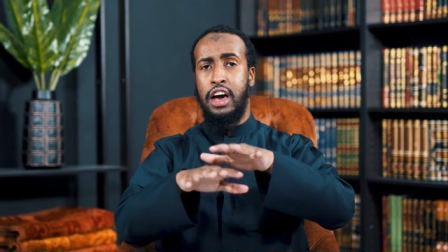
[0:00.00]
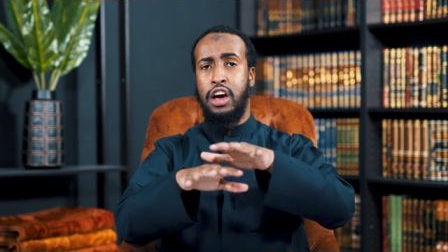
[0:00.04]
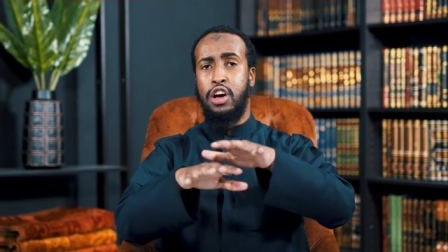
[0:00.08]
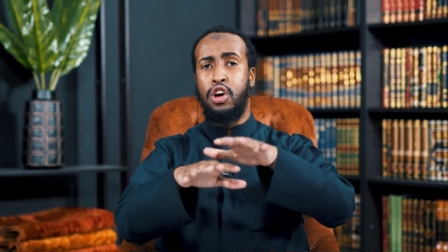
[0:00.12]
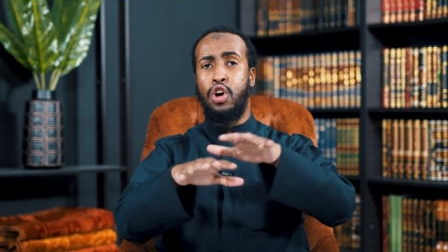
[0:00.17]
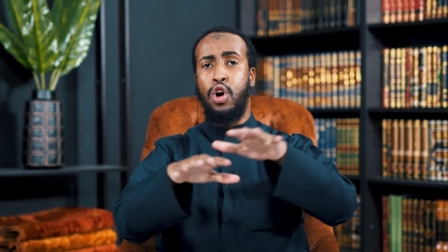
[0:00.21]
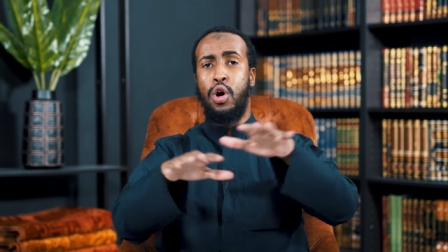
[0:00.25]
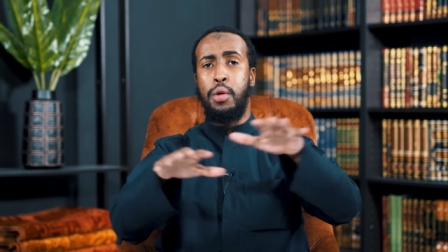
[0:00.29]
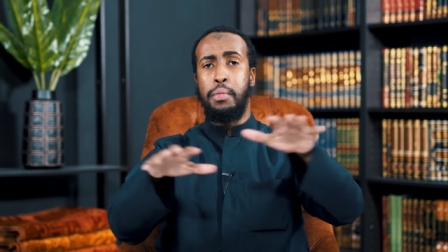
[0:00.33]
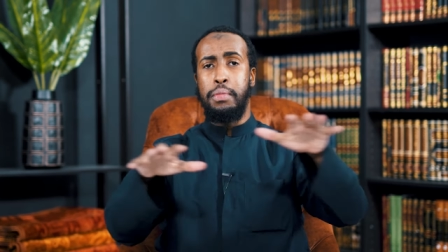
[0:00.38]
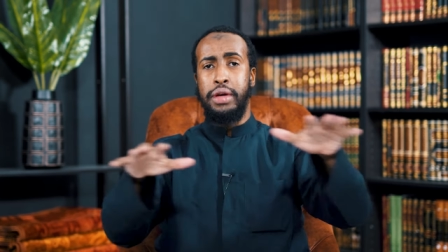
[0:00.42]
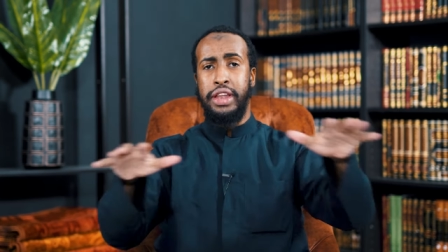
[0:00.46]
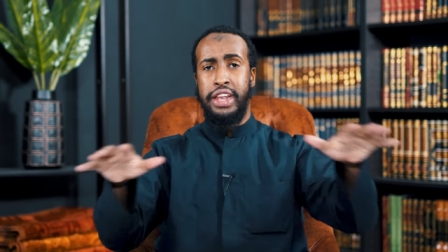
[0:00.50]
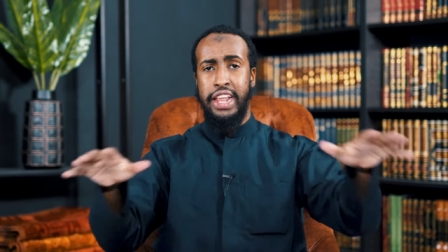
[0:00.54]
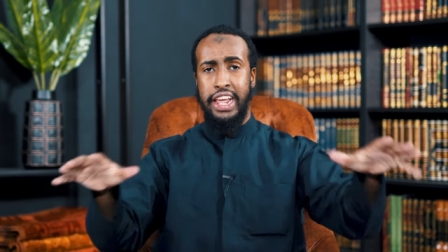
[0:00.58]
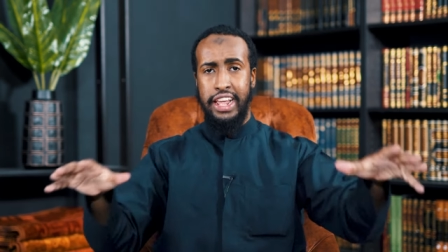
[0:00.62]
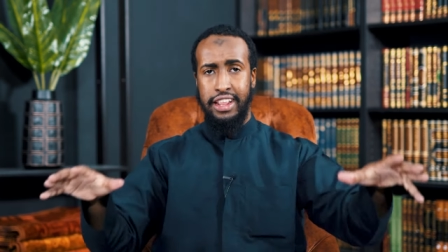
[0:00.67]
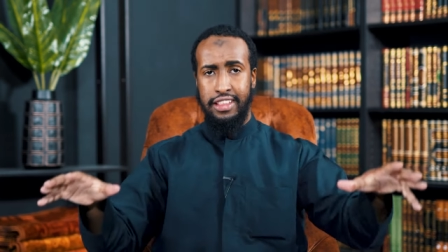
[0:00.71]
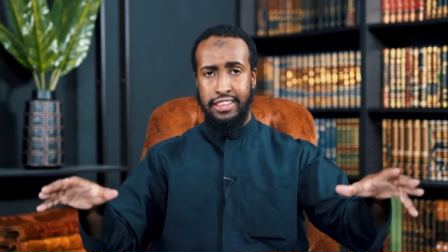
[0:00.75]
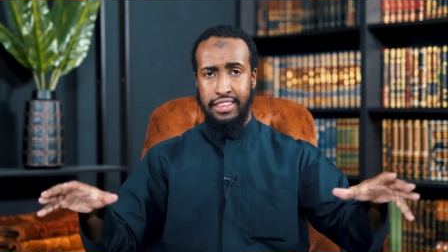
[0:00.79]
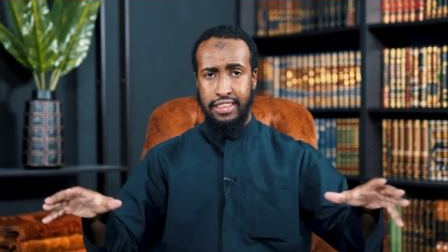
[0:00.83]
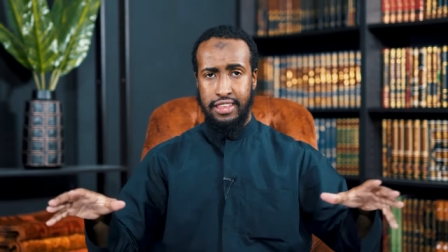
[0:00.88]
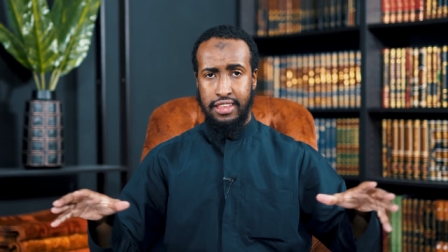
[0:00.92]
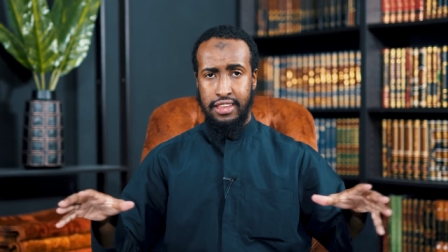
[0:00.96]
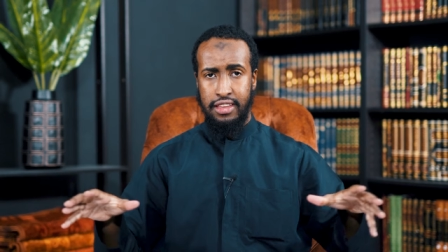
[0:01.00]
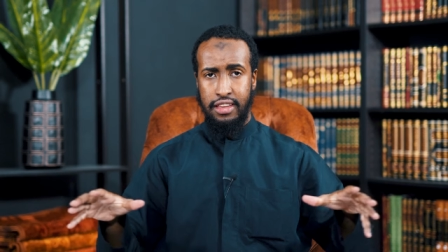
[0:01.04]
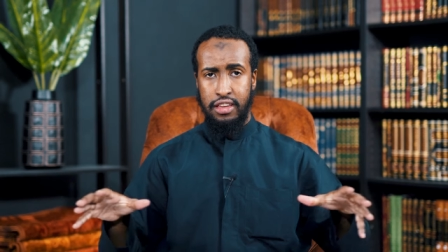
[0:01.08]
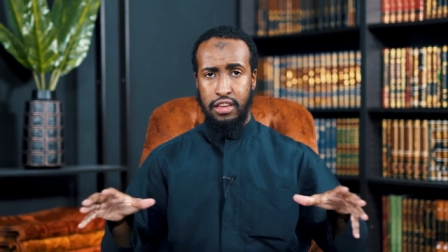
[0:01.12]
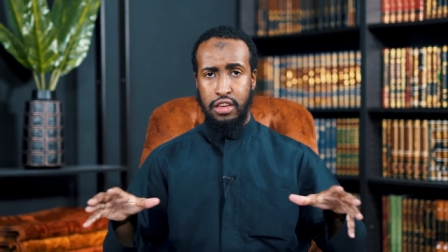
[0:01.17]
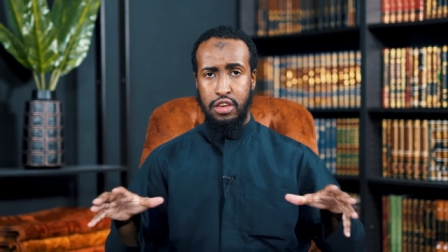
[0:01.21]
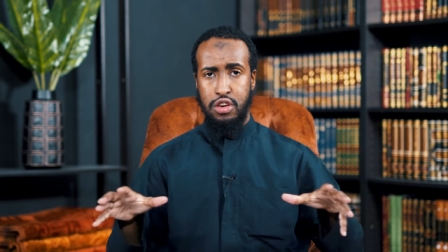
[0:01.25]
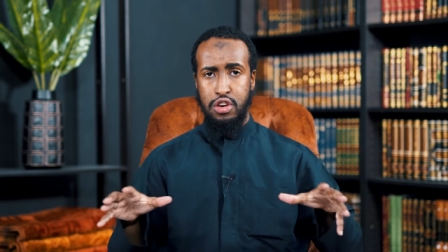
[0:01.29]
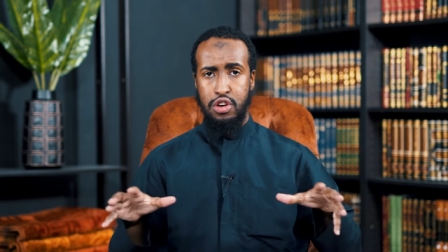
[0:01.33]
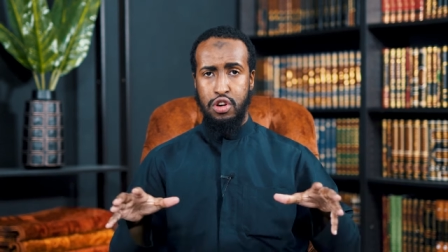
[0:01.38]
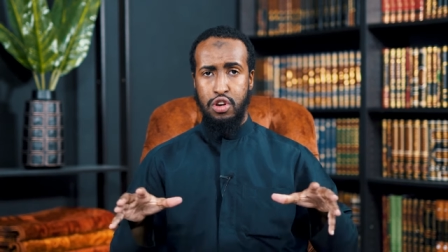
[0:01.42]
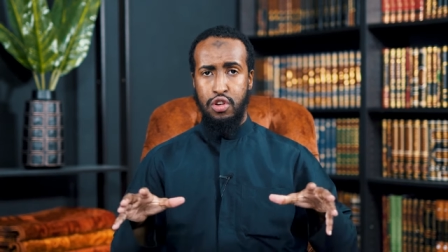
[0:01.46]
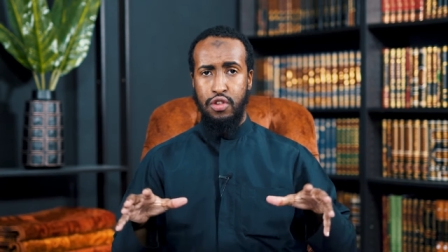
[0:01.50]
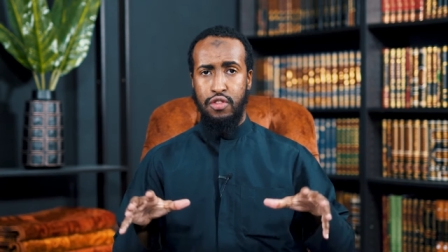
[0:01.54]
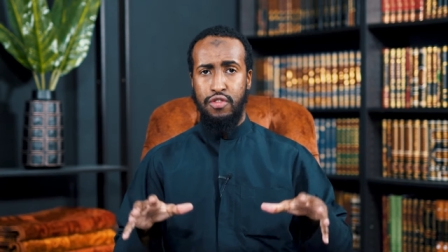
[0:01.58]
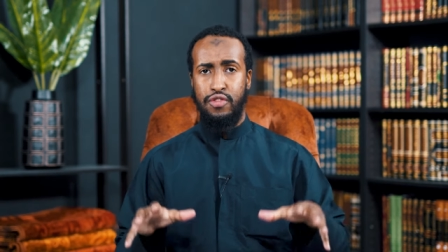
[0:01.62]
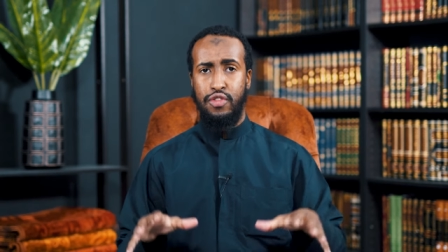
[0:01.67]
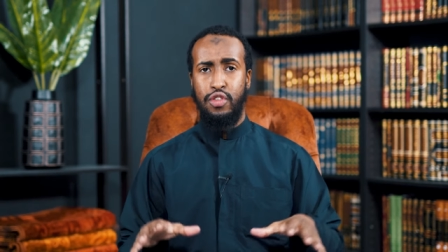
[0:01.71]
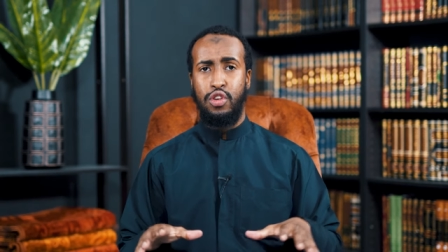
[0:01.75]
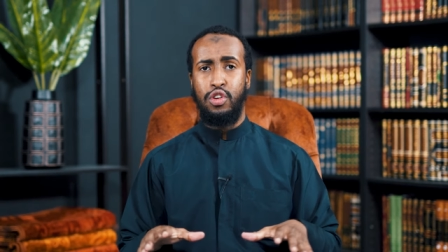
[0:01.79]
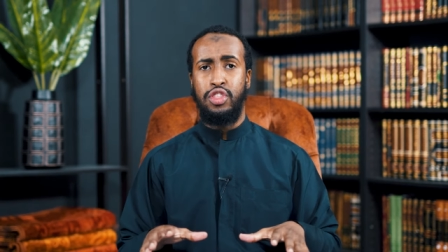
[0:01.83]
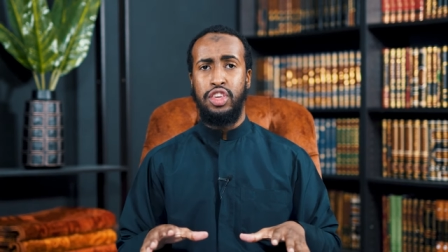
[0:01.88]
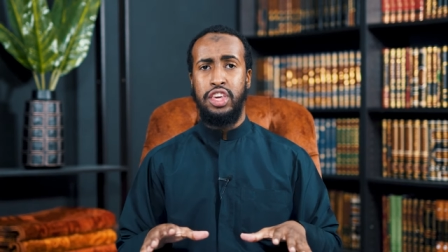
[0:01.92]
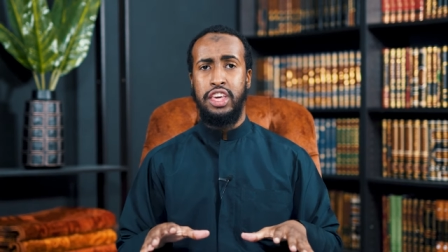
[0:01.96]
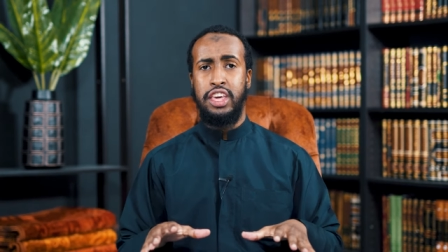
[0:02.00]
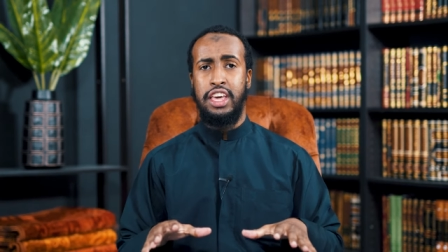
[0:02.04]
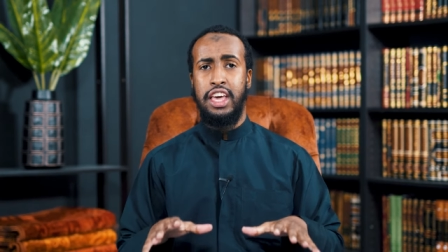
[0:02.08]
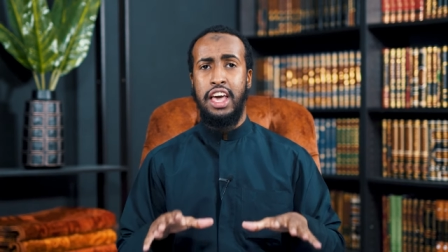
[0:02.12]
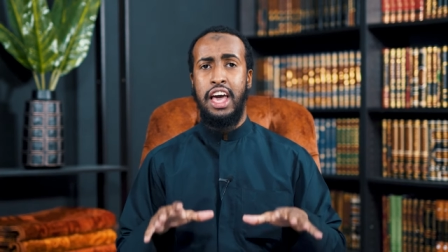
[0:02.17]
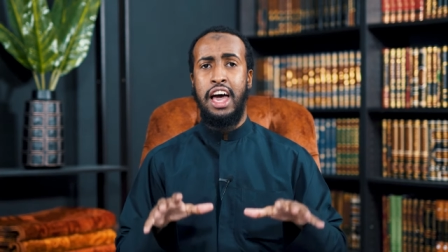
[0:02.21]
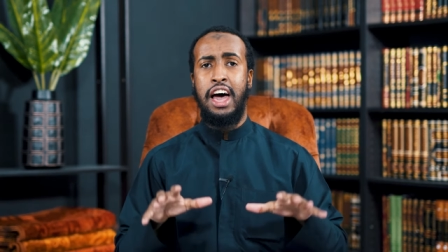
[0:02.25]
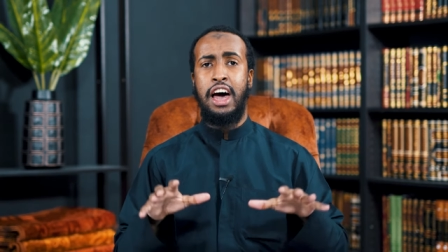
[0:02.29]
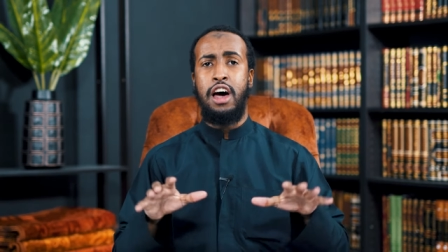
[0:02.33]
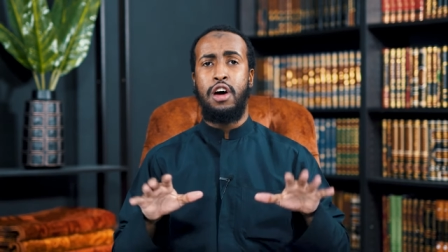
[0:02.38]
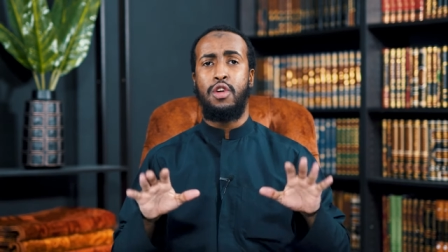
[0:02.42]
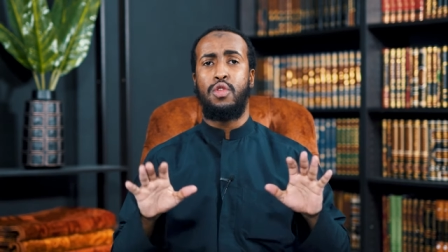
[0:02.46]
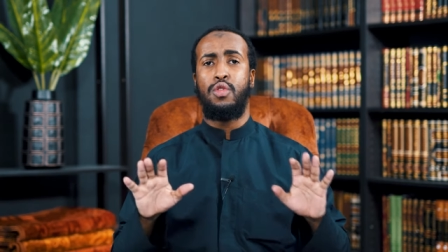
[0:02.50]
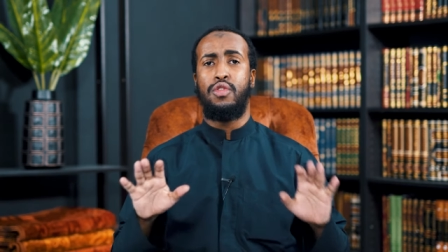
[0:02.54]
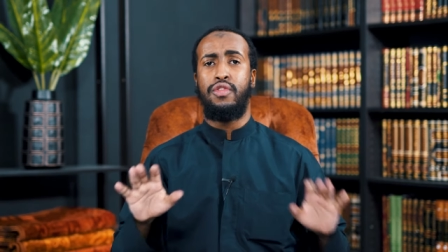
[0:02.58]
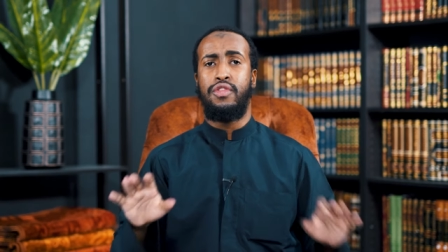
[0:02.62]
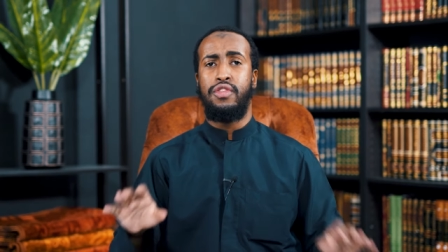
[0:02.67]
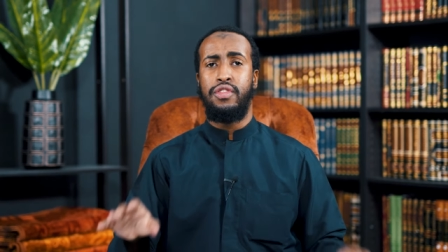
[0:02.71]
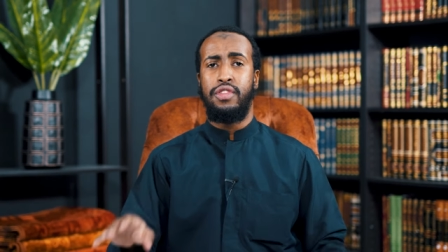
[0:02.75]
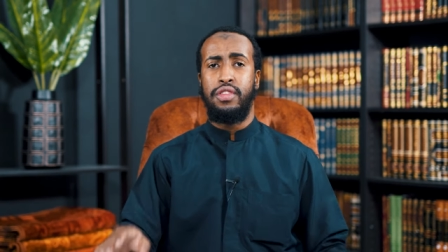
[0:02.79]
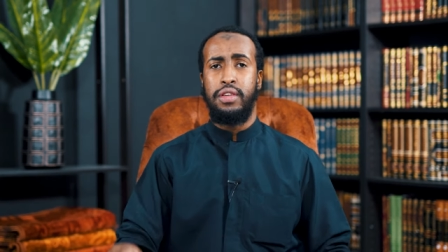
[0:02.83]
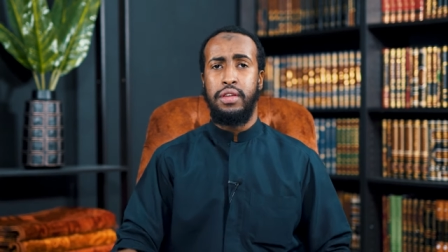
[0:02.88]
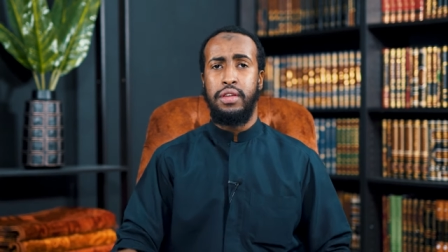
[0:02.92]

accommodate for the ahruf.